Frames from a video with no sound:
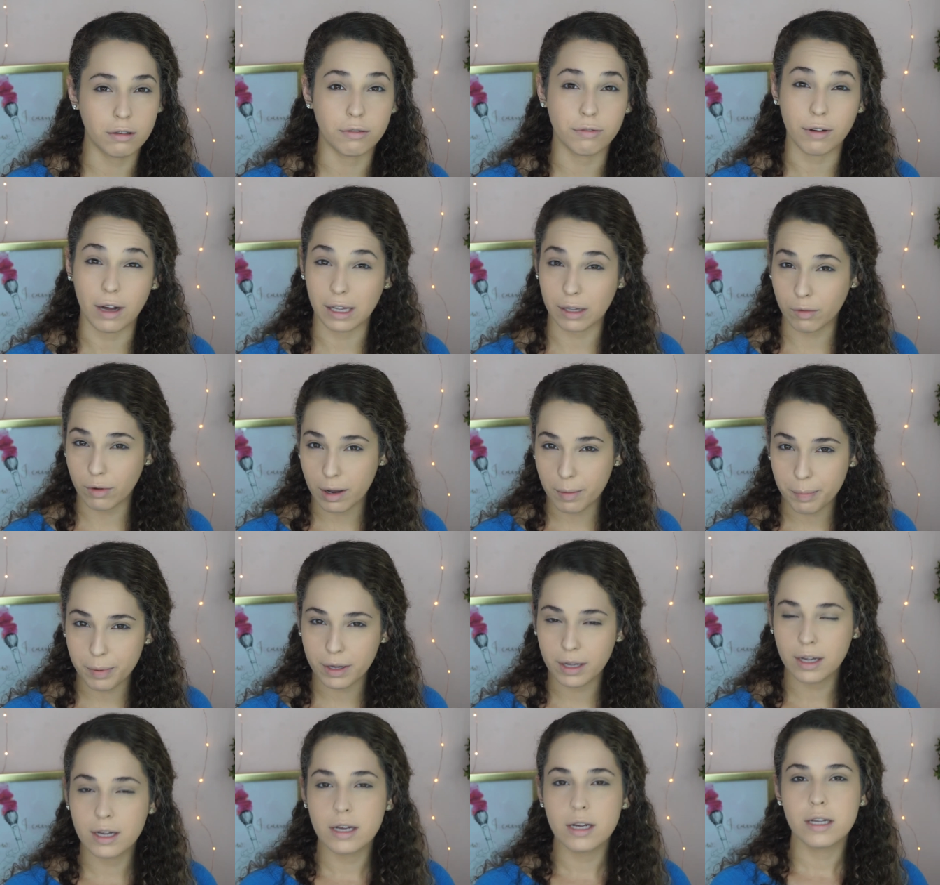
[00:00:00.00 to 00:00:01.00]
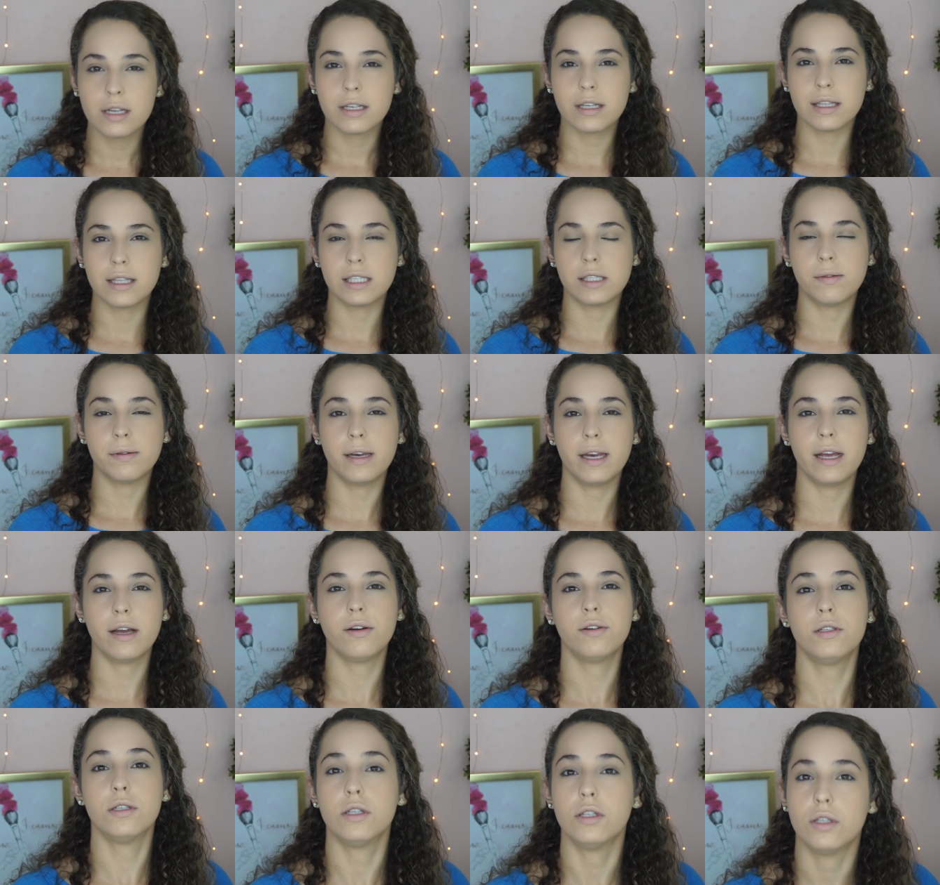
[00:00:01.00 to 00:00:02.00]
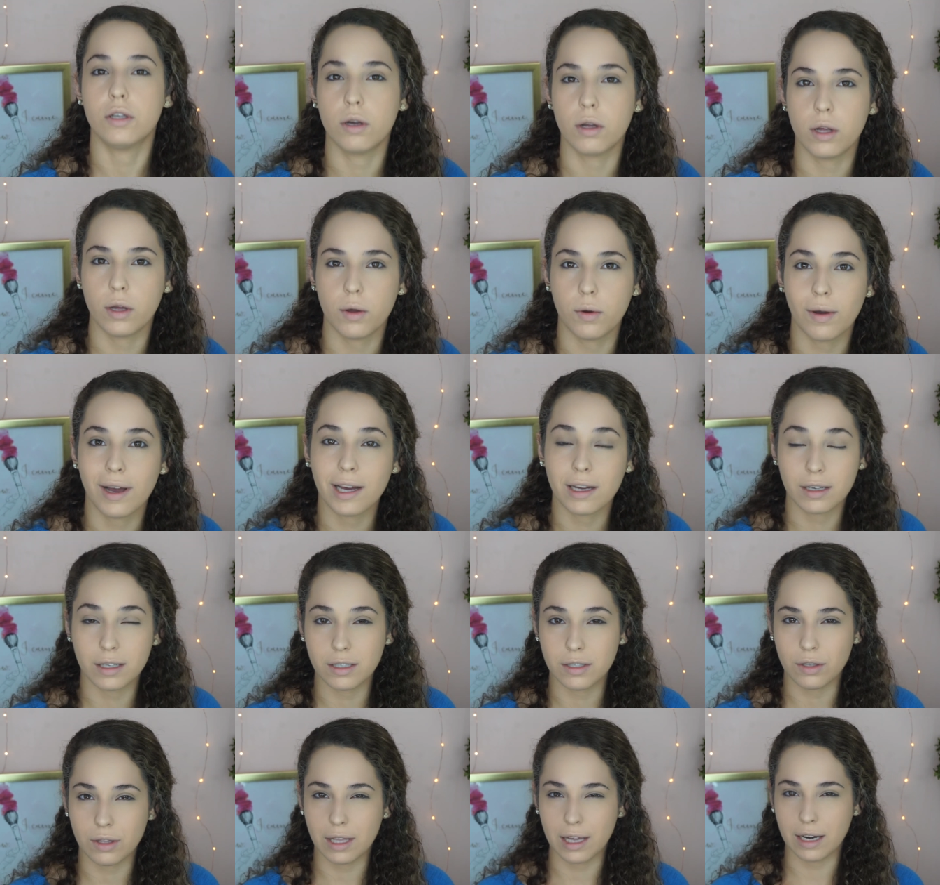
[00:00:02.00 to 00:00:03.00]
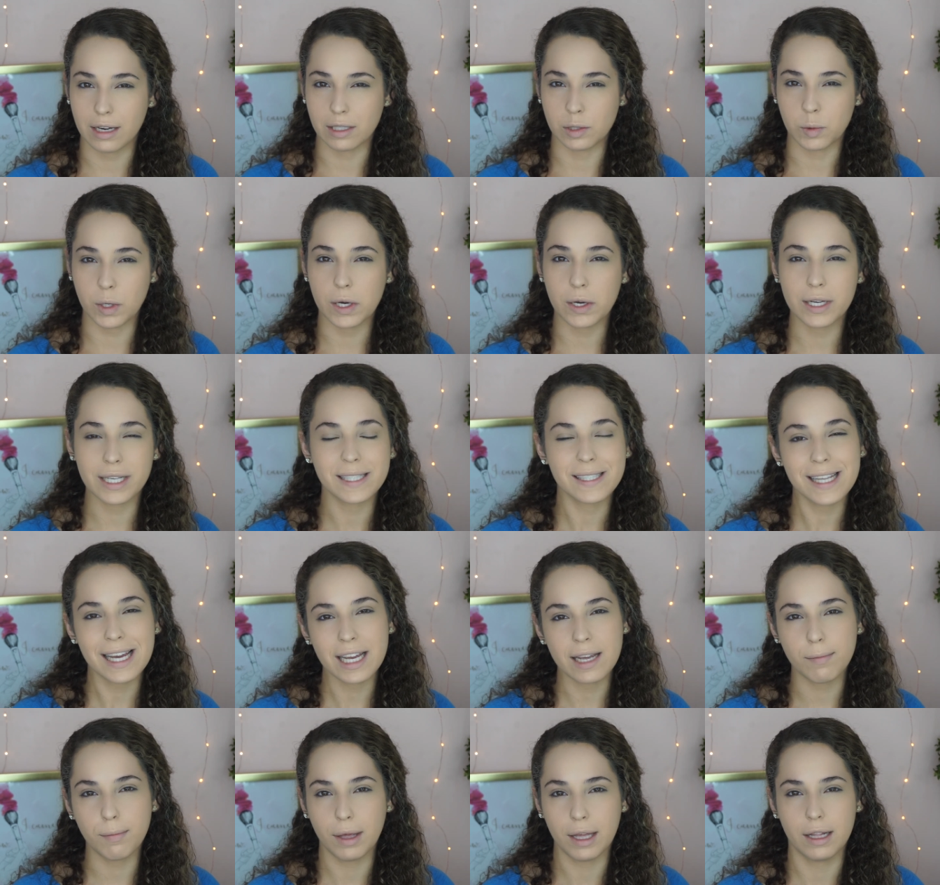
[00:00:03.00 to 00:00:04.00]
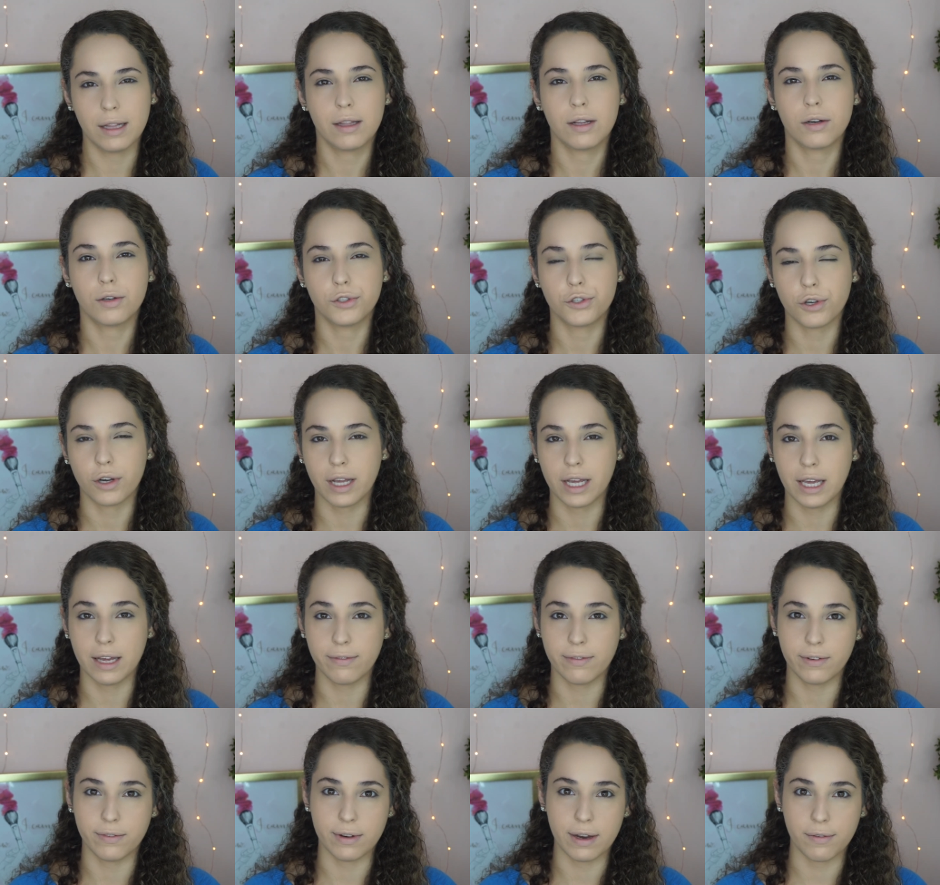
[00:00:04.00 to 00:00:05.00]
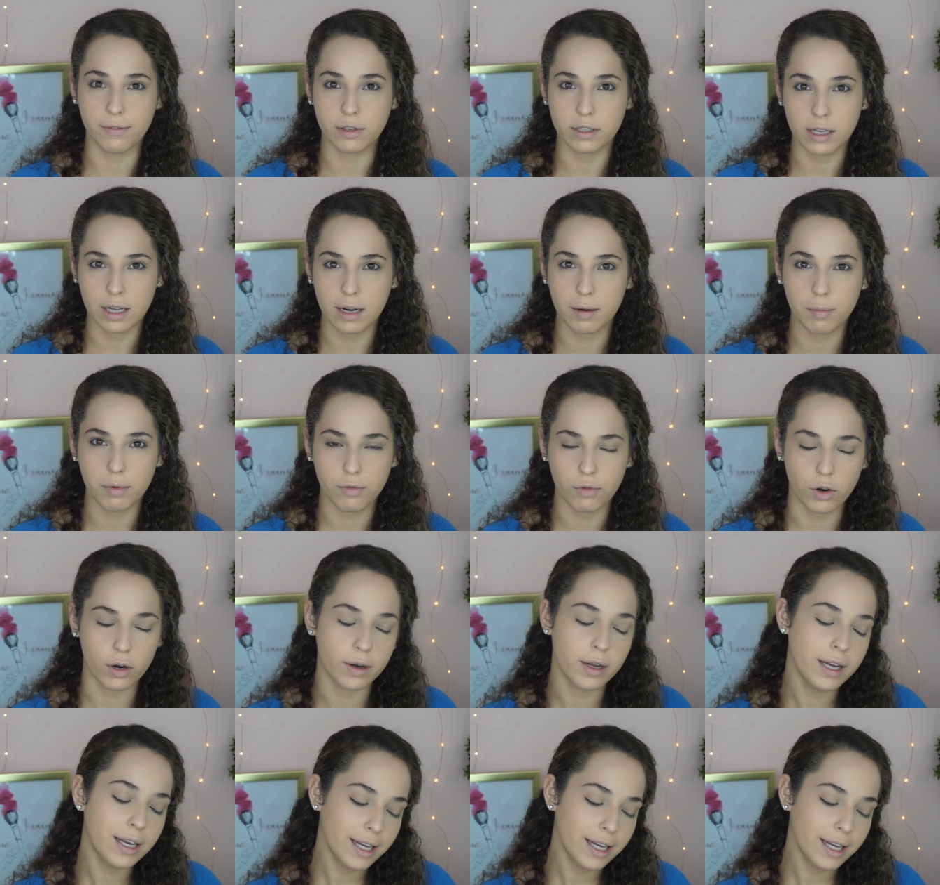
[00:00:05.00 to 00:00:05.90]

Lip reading: follow-up to this video to show you how to do that as well, because that can be a little tricky if you've never done it before.